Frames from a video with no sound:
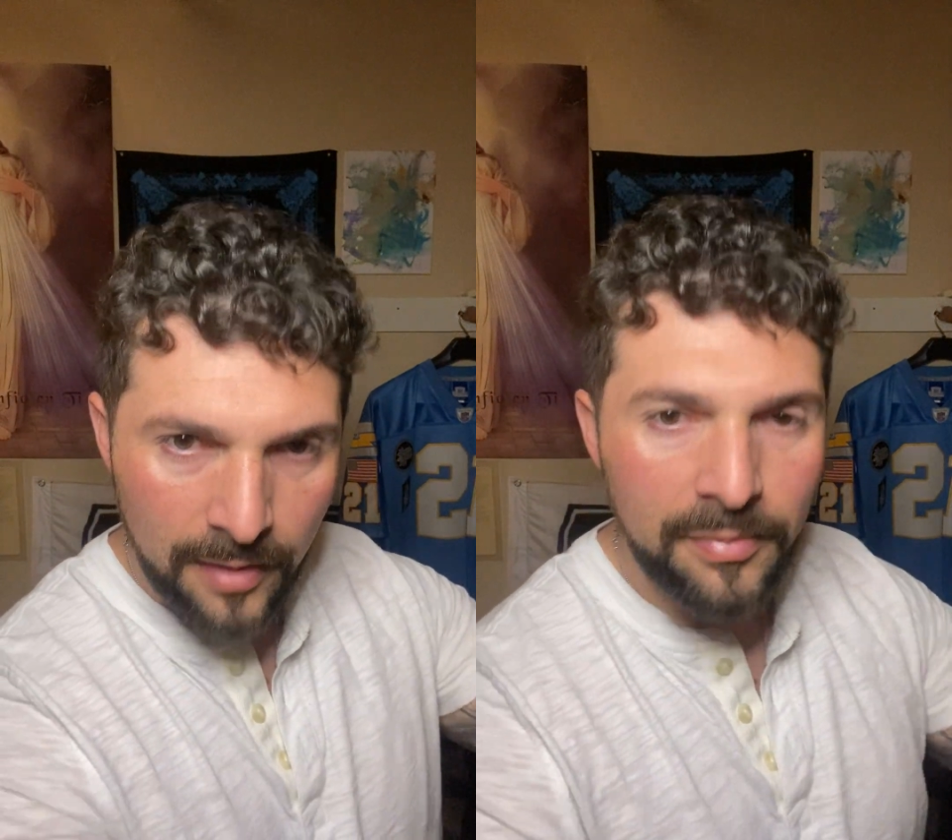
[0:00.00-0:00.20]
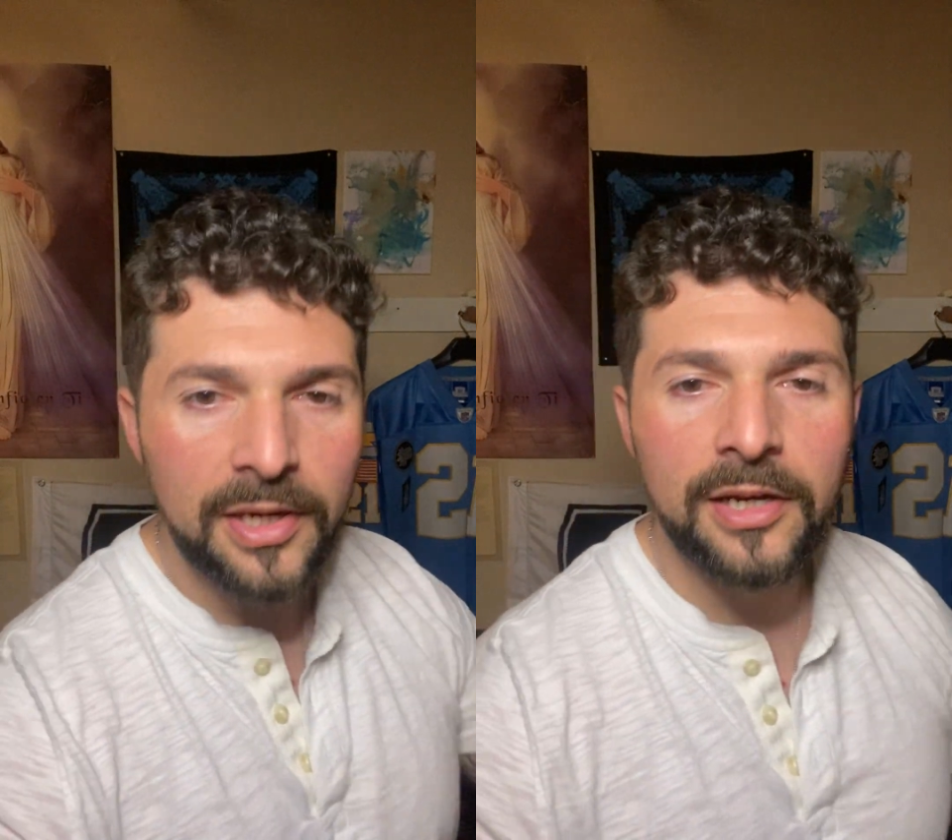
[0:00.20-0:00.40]

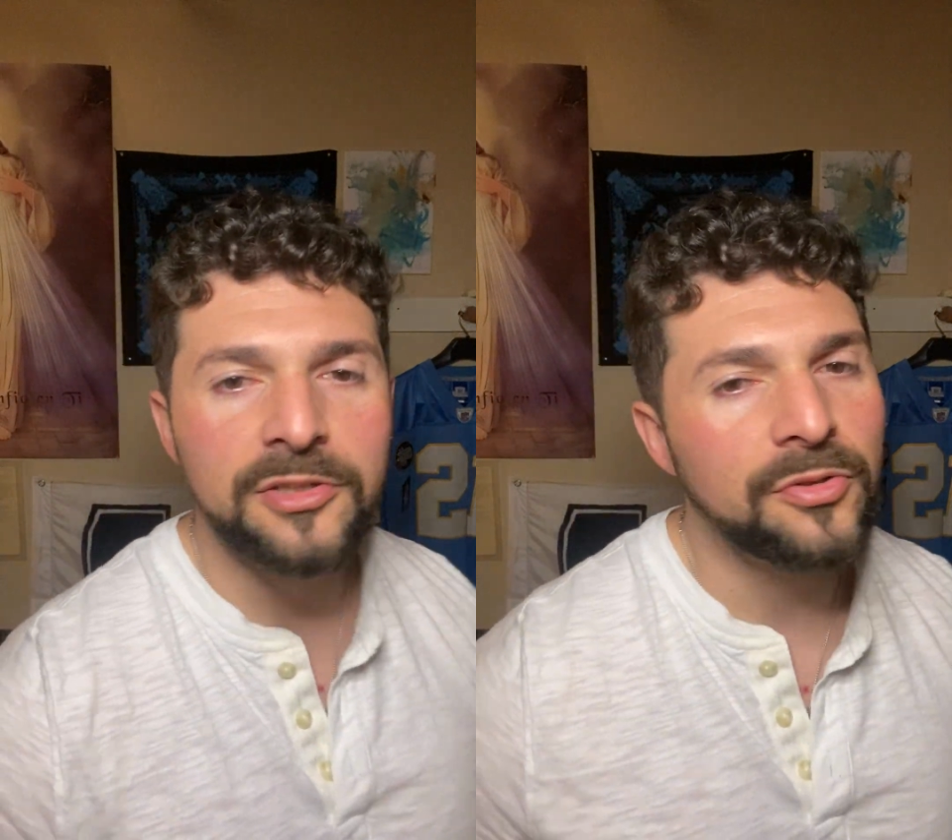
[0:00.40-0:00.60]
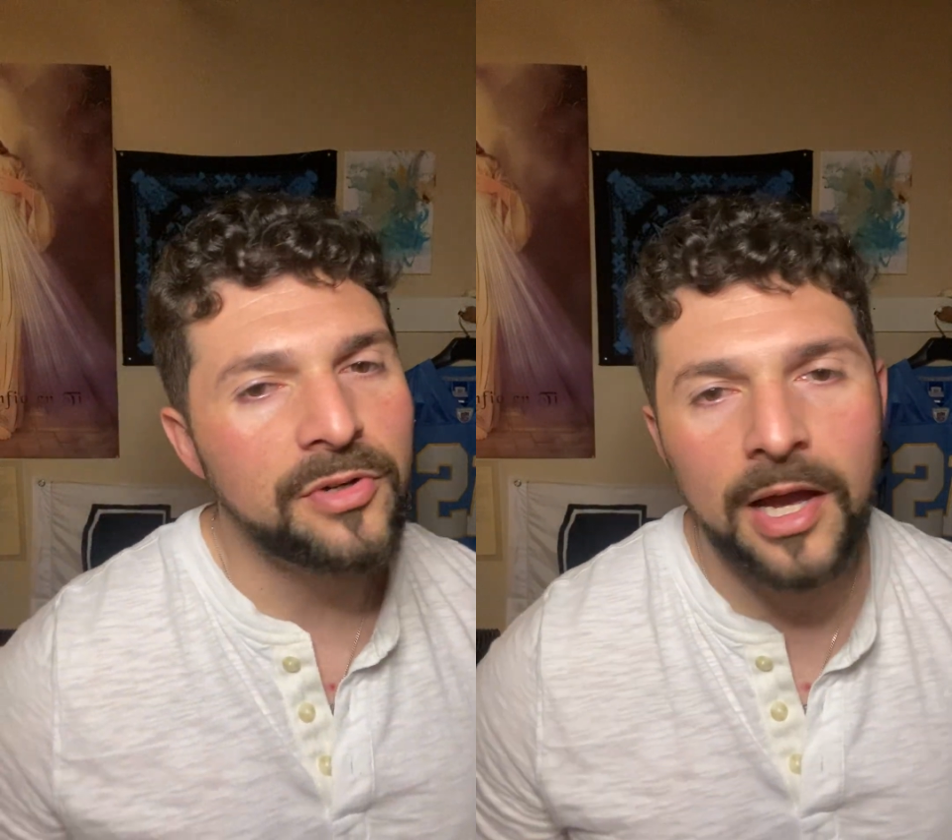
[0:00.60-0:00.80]

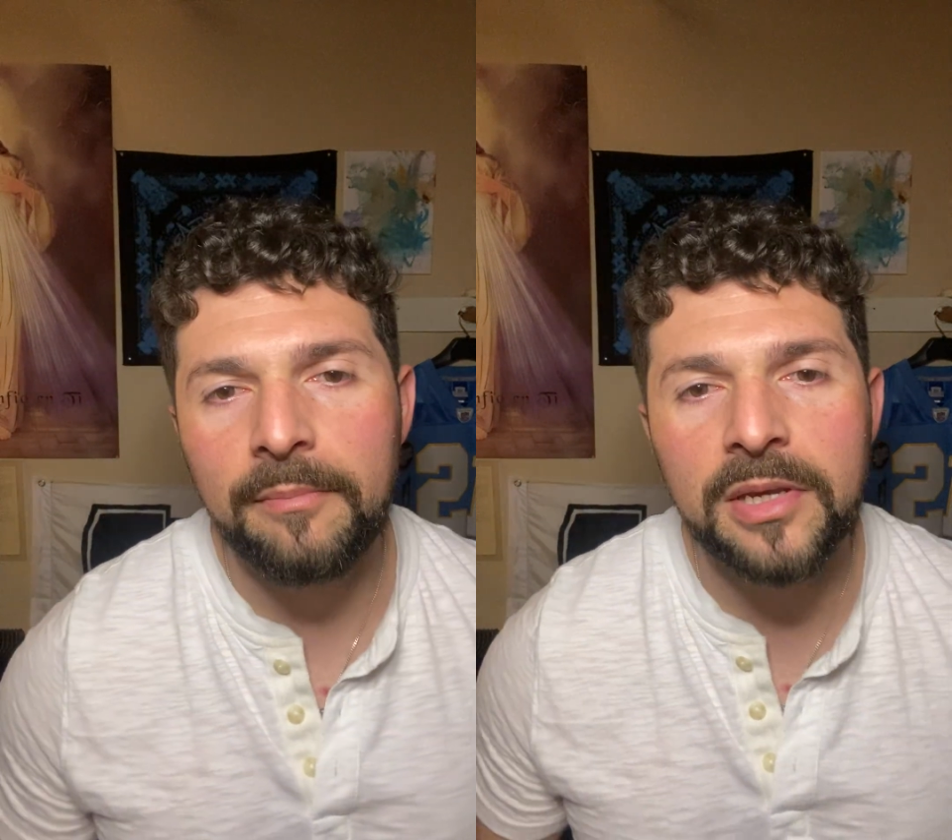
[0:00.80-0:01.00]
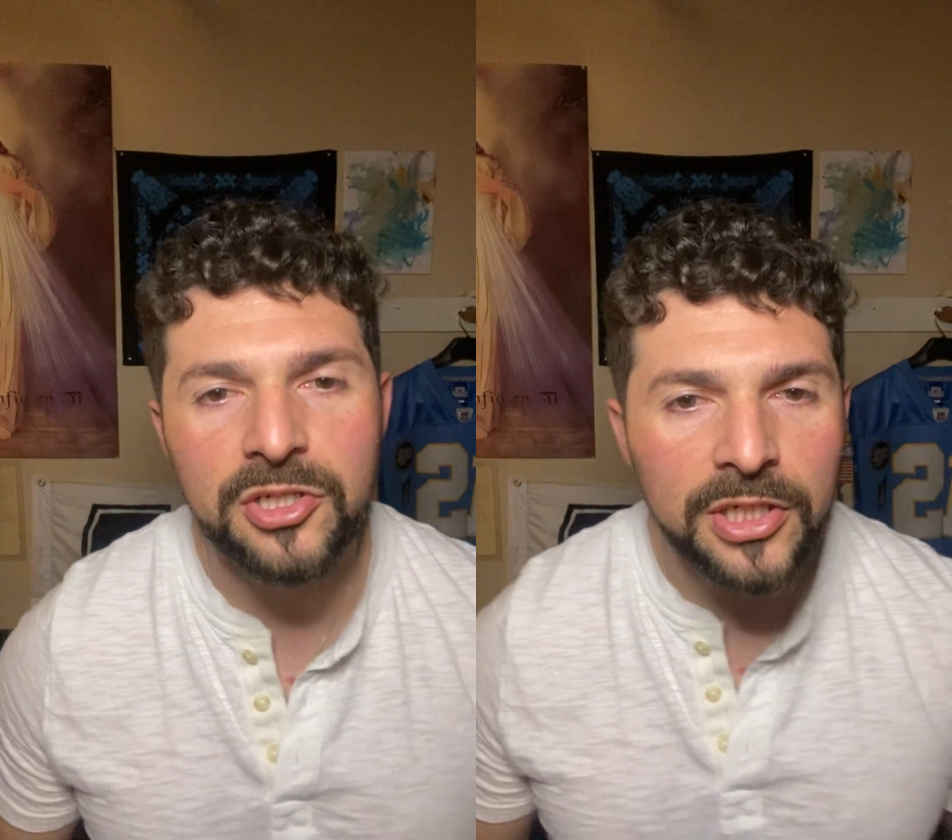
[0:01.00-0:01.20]
because they're
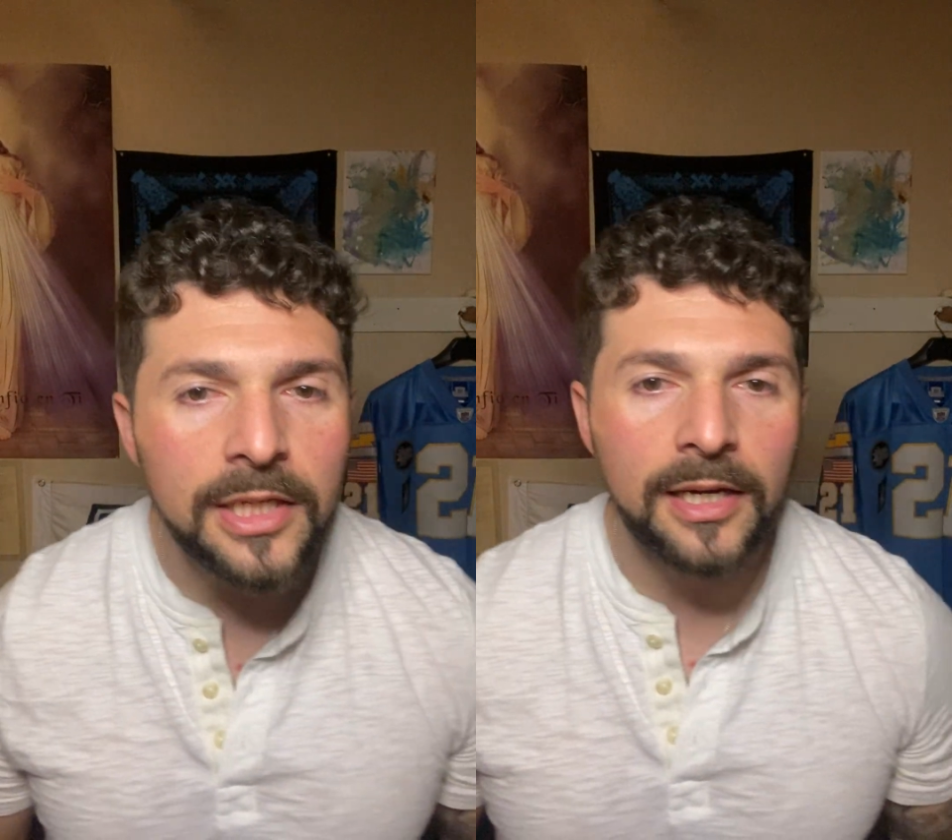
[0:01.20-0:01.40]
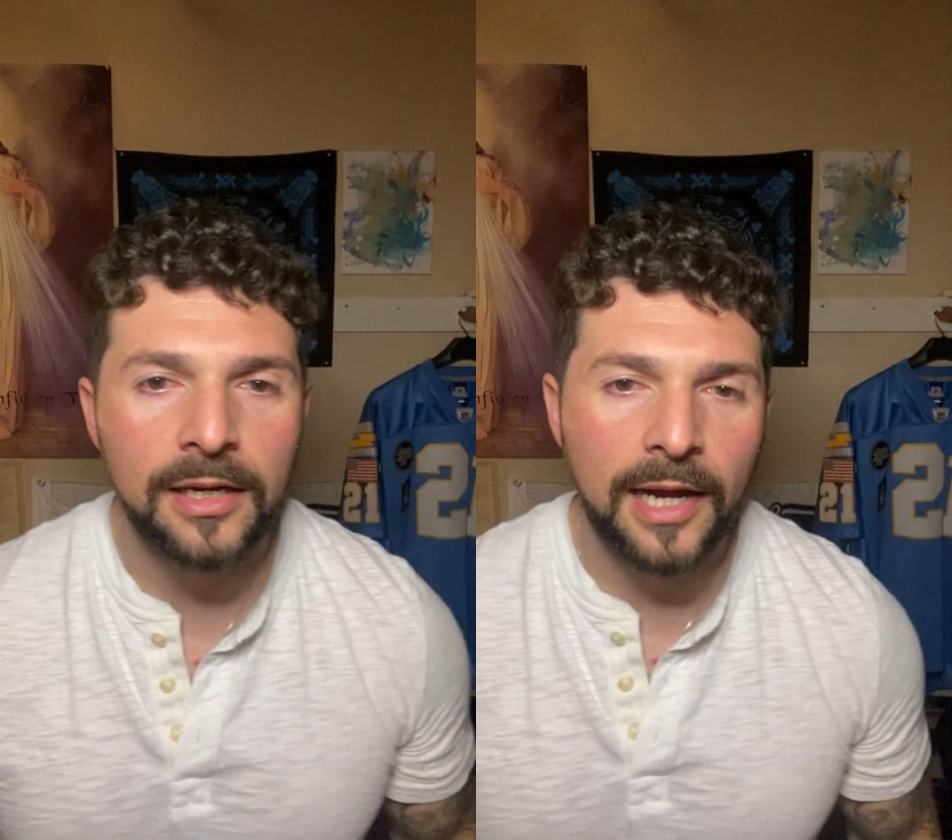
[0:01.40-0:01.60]
not Mexica.